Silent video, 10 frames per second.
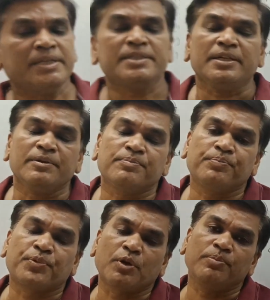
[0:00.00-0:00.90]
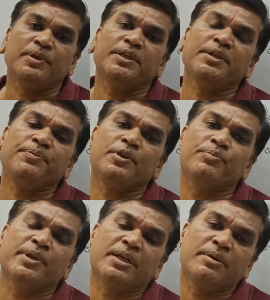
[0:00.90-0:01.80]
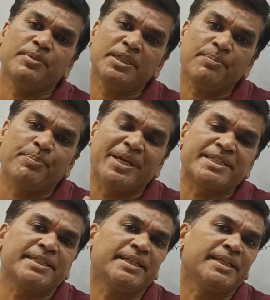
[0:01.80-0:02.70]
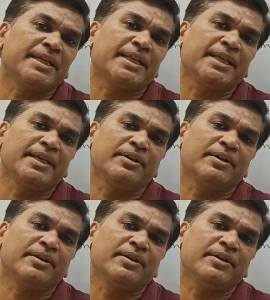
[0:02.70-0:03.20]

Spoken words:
is that probability for becoming the bachelor degree